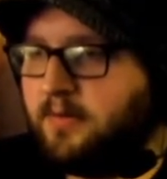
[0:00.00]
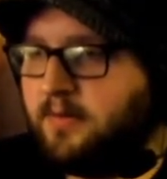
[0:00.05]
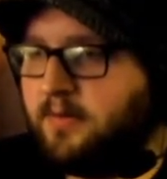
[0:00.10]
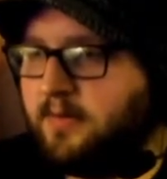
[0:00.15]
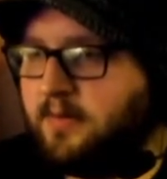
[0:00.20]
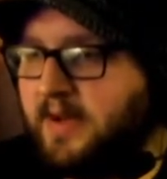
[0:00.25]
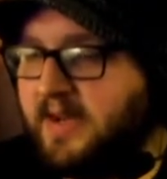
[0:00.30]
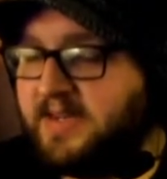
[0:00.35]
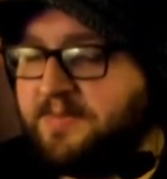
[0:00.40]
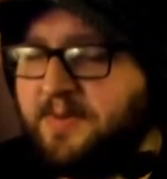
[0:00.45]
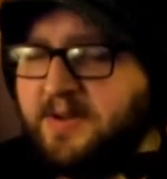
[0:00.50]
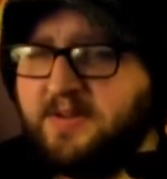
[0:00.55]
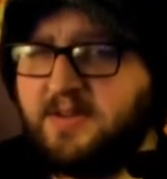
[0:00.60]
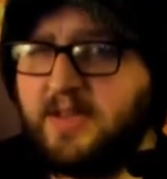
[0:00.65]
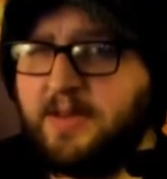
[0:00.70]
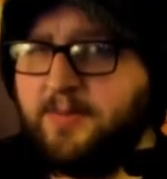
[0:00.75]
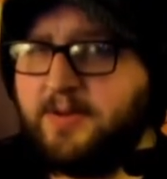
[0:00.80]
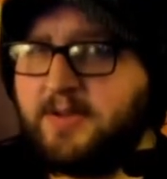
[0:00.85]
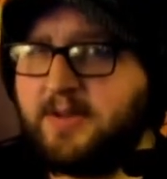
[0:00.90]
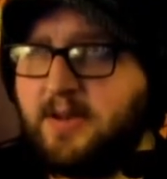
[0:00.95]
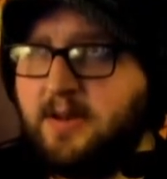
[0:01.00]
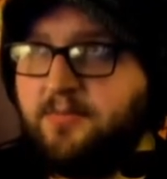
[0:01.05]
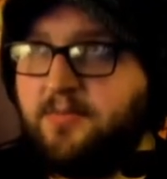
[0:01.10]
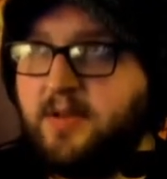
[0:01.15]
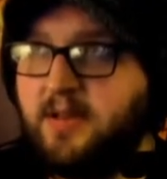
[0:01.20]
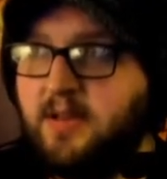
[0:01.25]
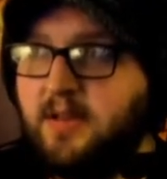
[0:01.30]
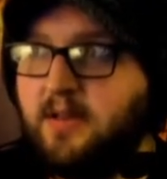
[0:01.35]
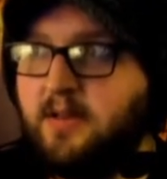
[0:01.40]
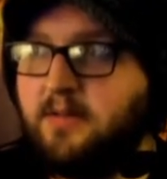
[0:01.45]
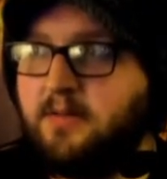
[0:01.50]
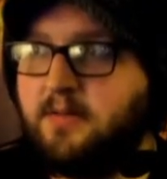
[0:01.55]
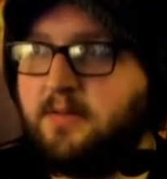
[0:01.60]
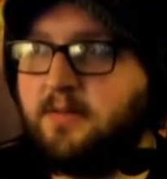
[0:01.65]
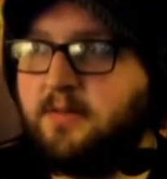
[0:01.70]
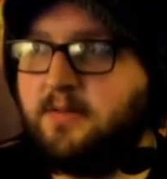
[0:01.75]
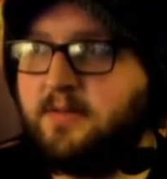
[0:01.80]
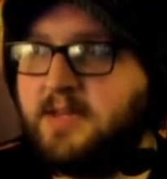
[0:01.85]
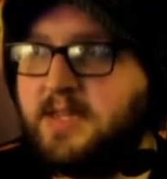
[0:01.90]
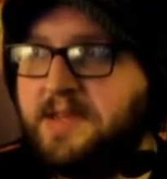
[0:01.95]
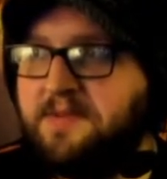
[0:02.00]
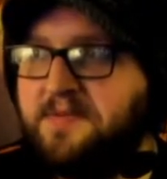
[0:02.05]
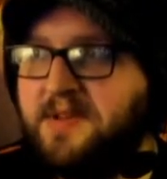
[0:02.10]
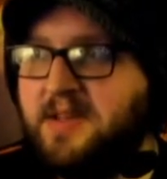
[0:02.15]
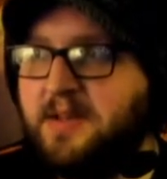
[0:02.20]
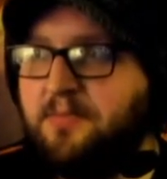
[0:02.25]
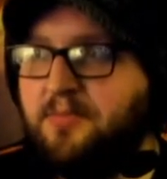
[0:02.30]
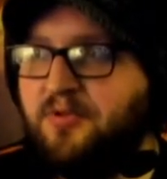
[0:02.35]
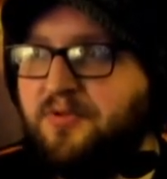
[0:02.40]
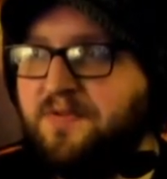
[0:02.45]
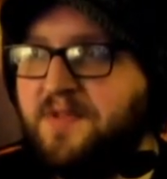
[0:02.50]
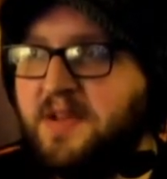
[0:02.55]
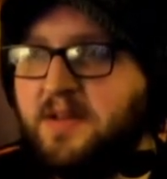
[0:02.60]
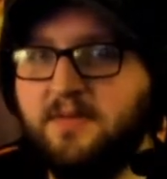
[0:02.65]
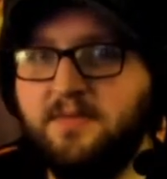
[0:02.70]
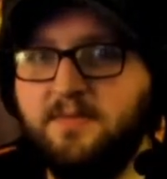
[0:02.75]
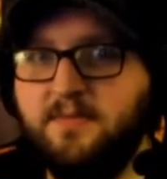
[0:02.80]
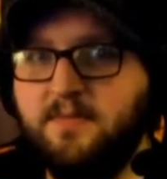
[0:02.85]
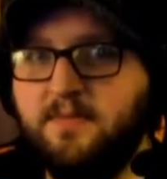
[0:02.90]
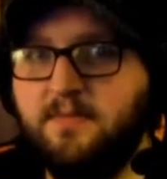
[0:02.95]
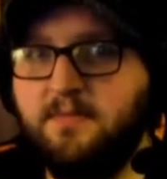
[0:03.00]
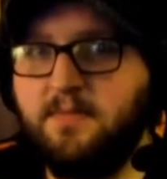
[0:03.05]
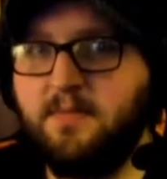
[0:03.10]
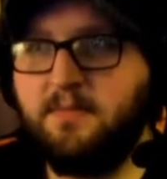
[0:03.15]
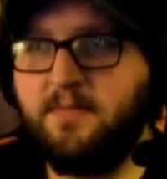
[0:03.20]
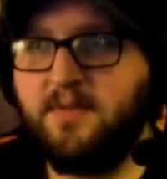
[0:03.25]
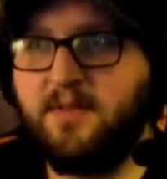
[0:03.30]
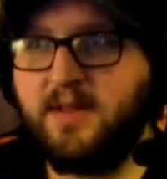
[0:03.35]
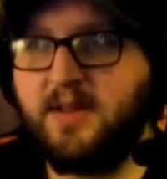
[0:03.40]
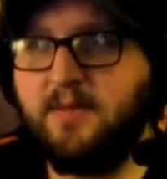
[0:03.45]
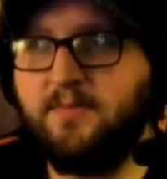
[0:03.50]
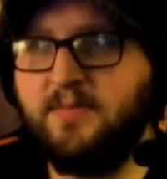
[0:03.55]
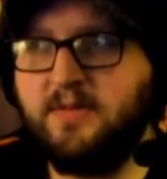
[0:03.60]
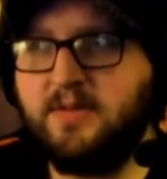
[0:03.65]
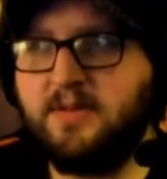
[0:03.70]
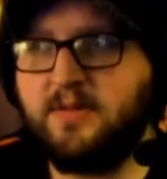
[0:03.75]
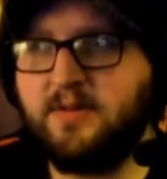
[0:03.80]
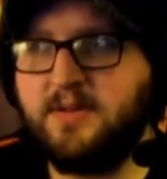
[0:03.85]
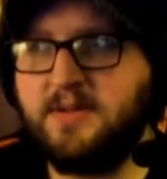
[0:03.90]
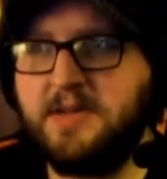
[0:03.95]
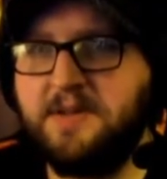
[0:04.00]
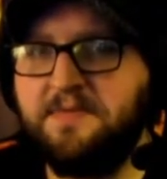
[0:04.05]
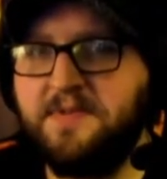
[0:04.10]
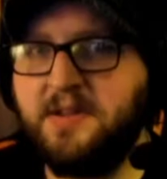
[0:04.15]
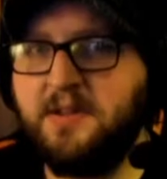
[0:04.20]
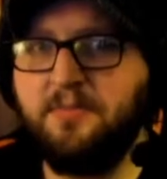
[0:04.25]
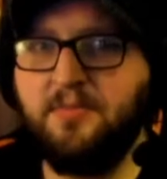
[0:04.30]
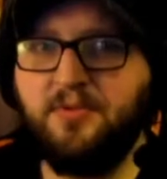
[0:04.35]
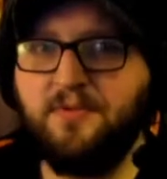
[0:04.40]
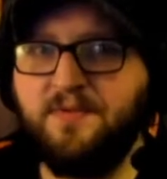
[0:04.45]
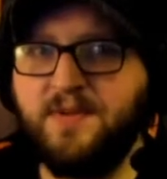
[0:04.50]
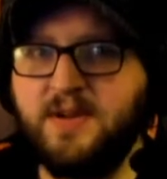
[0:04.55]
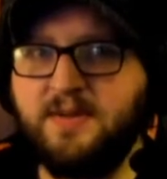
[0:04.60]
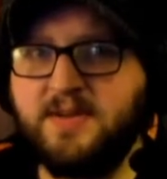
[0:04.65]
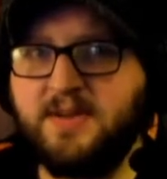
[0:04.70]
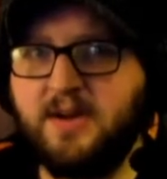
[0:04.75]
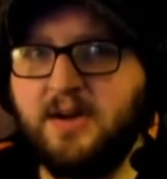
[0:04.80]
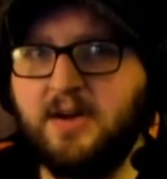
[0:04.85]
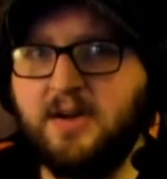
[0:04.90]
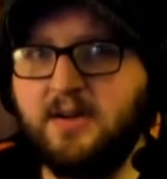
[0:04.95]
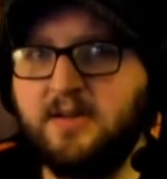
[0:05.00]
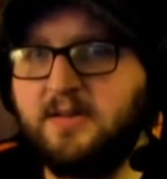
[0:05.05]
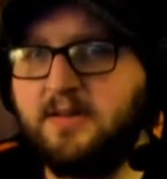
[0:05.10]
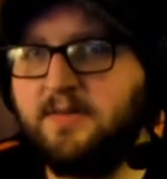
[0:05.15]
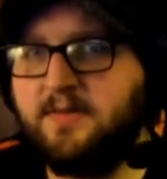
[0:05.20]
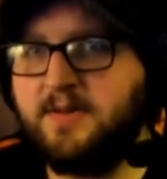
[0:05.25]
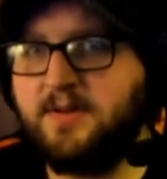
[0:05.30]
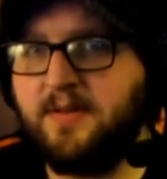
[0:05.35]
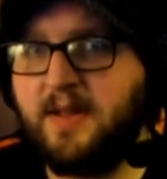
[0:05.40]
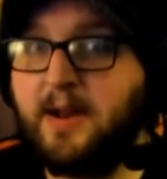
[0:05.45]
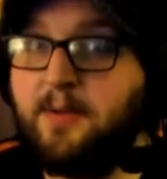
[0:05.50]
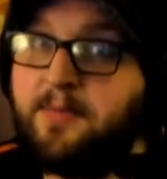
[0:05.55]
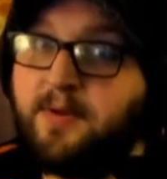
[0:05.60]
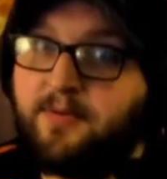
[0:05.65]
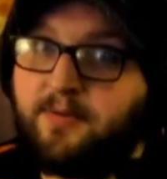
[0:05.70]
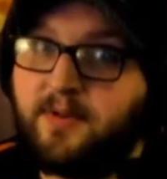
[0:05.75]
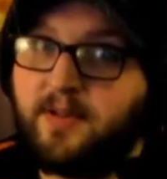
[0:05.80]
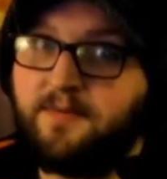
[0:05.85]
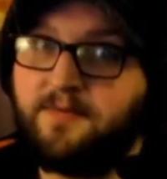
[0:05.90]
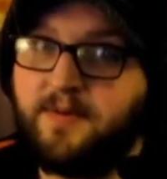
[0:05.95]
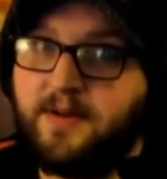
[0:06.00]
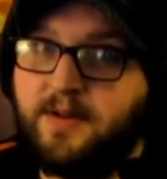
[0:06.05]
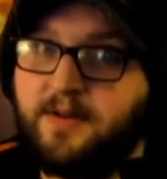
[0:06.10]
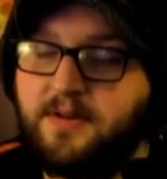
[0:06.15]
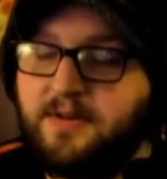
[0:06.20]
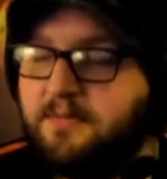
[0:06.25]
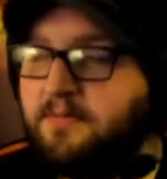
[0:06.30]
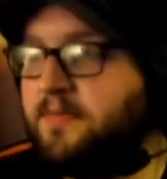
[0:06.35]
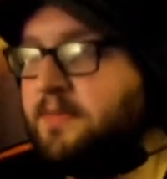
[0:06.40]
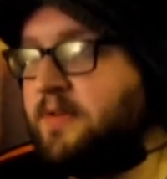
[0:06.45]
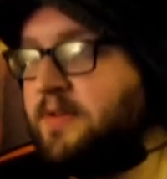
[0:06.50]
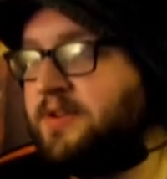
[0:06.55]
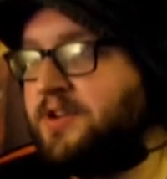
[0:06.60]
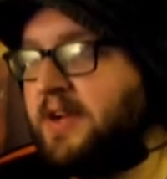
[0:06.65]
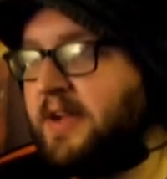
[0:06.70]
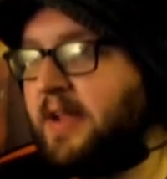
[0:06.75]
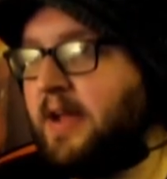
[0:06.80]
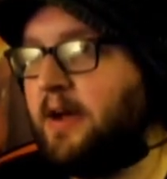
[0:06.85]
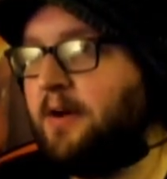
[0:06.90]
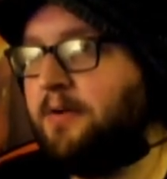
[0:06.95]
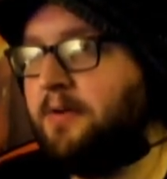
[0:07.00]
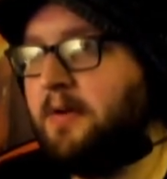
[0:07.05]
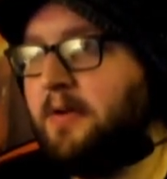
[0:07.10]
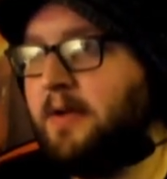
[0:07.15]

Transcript: next month's theme is going to be TV and movie themes, or TV and movie songs, so that'll be really fun to check out.